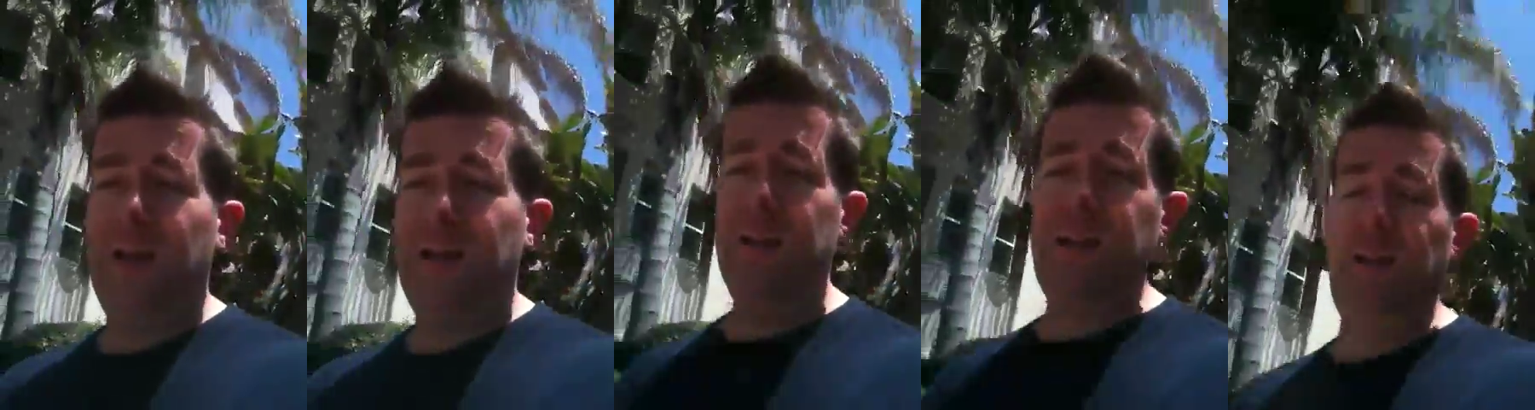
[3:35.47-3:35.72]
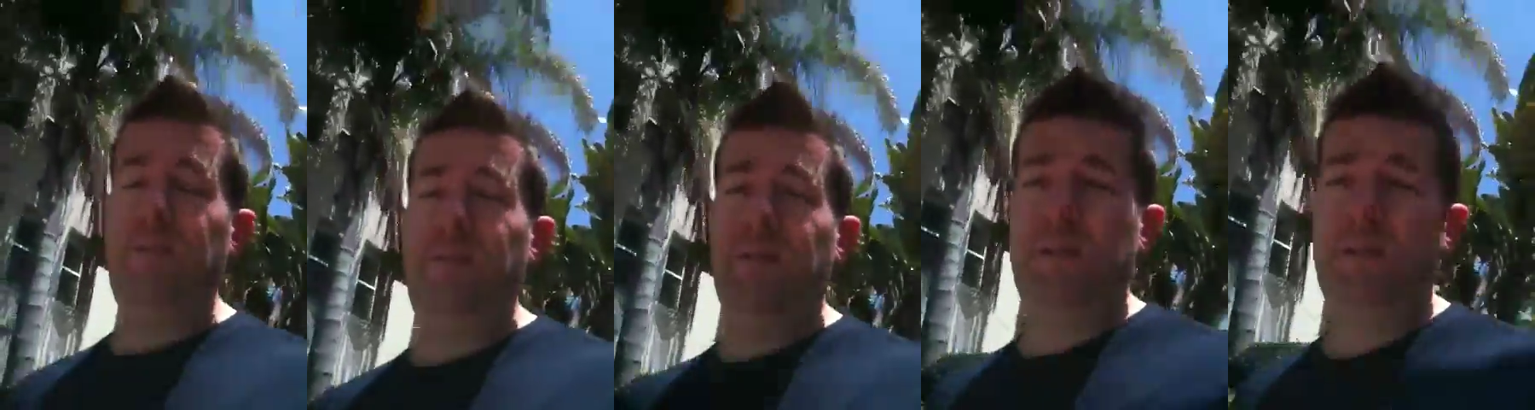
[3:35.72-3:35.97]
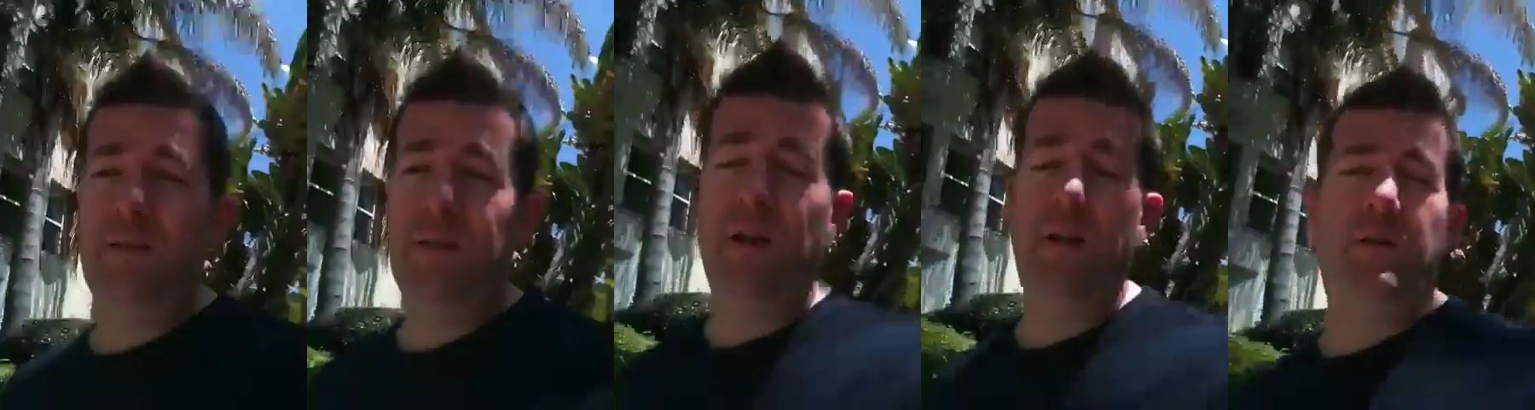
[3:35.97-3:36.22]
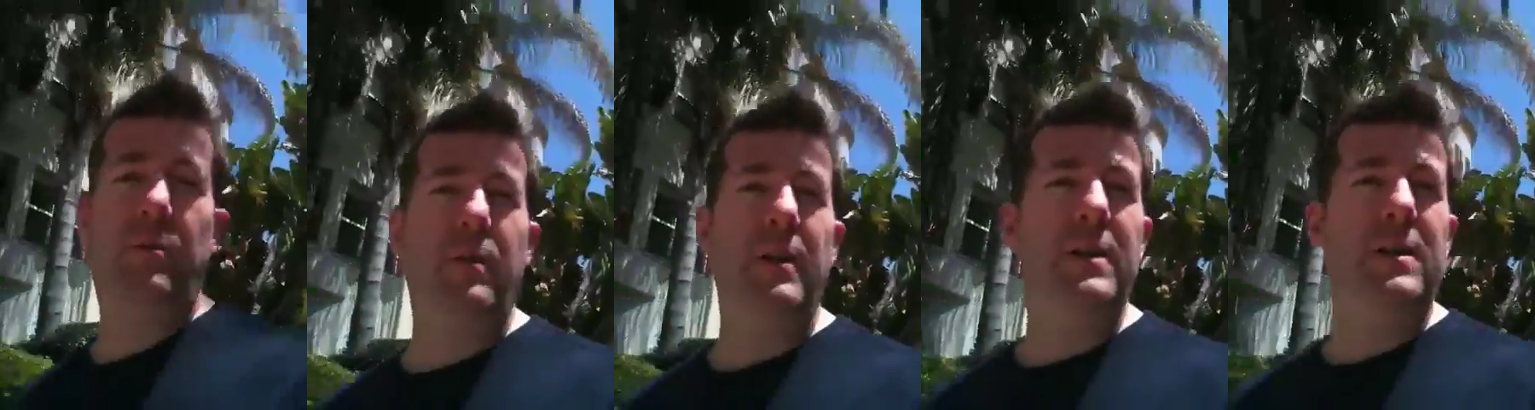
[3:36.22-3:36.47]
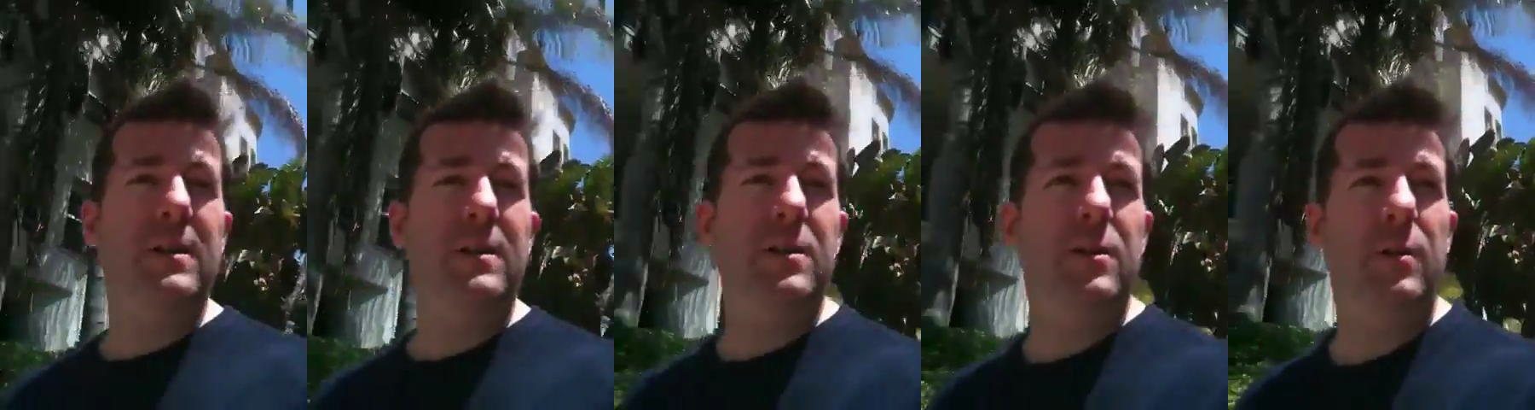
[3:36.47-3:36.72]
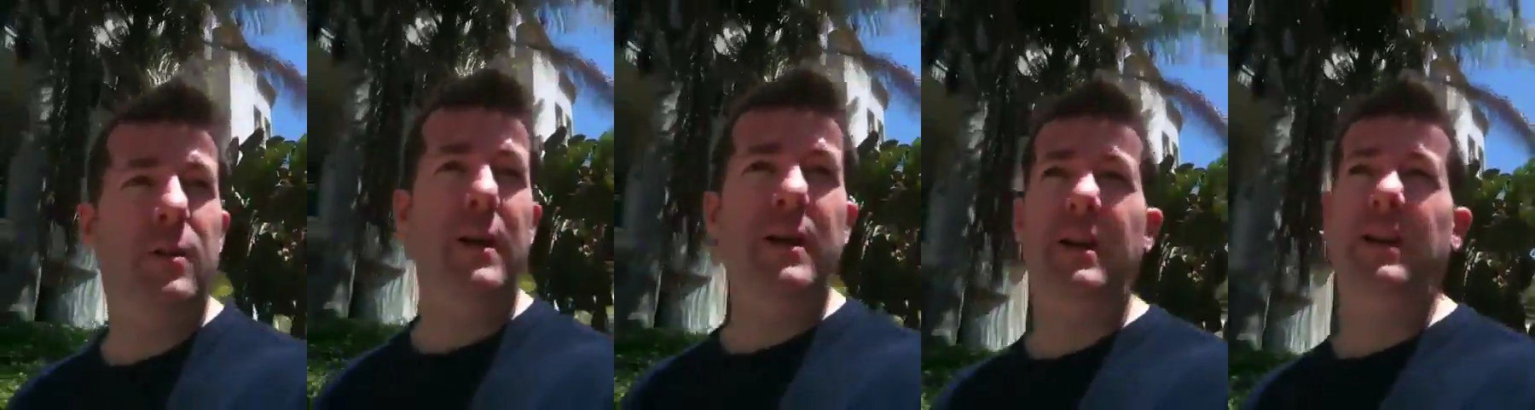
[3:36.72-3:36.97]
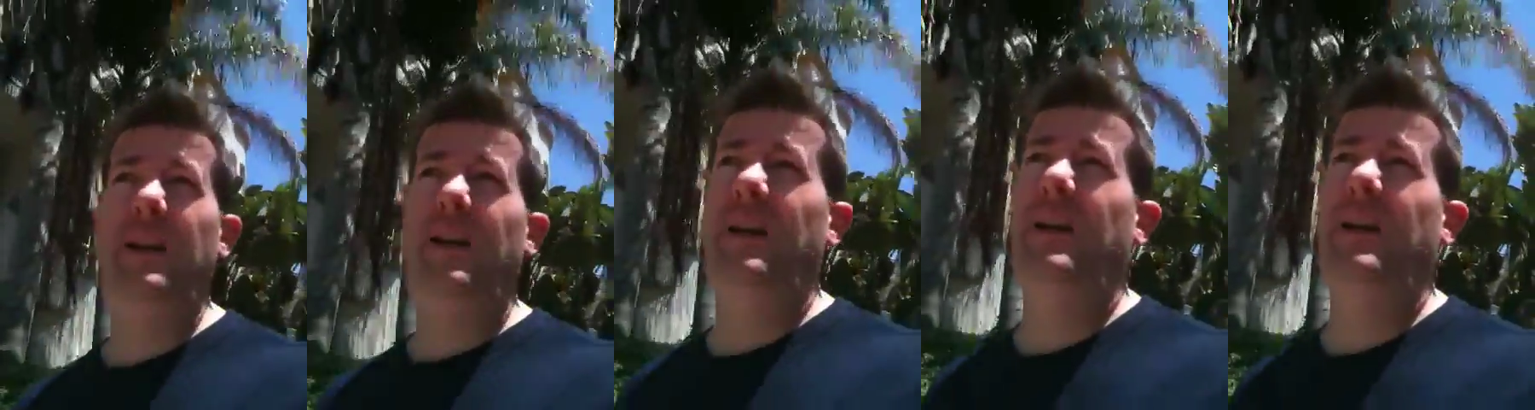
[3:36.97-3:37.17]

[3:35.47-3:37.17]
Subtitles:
has even agreed to do it.